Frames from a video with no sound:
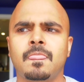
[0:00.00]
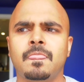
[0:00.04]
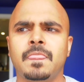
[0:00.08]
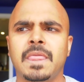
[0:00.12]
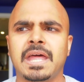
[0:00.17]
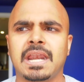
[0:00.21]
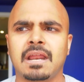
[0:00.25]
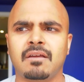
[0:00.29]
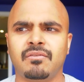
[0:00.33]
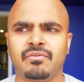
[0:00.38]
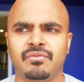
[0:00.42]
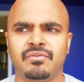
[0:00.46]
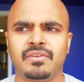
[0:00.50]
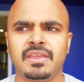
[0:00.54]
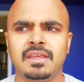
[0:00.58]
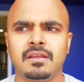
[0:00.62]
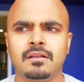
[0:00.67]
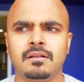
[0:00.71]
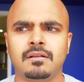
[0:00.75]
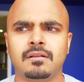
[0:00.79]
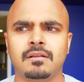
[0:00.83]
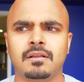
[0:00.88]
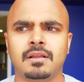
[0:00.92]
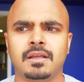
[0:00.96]
that I
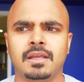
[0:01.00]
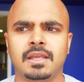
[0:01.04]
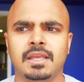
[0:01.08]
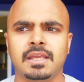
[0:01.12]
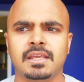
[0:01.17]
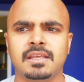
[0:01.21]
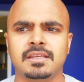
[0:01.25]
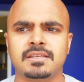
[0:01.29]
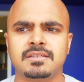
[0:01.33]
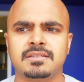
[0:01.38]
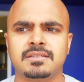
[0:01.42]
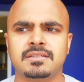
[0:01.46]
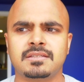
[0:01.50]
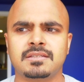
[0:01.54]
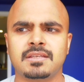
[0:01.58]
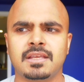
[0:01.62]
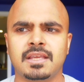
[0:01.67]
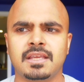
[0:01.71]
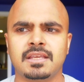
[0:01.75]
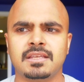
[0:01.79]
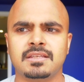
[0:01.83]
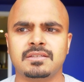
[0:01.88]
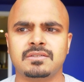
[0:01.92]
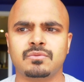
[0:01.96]
feel is
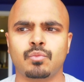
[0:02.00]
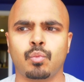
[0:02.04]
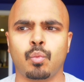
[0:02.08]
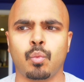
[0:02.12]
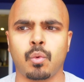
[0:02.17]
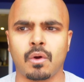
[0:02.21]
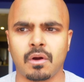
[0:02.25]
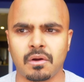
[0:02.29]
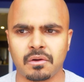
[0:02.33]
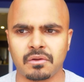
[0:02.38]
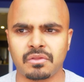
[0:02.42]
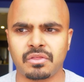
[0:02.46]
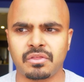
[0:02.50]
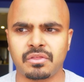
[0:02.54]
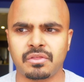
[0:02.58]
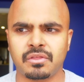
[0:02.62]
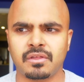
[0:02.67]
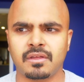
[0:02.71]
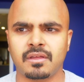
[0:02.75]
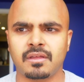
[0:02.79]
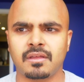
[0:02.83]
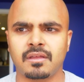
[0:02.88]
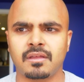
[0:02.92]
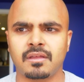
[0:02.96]
worth